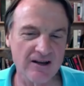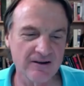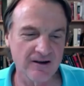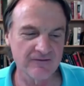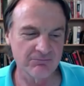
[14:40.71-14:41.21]

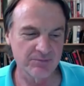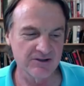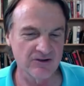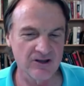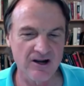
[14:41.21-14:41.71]
I, I've
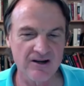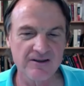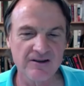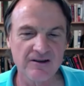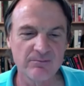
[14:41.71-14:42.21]
been to a lot
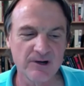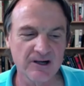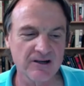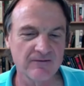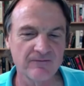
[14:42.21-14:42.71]
of the
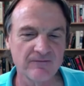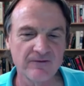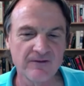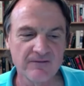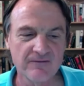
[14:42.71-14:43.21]
American
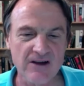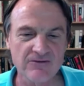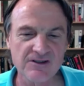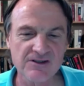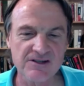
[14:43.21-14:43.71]

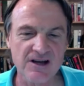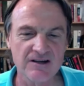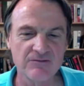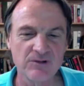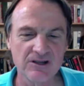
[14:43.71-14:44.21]
Foundry
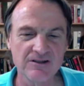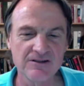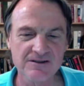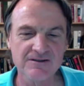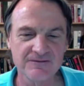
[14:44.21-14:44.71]
Society
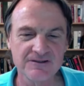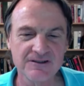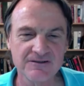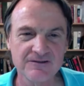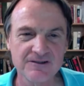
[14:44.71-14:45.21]
meetings. We
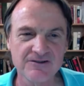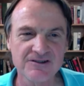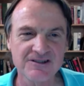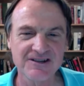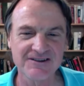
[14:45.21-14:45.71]
did
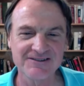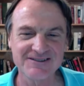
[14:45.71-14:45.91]
research together.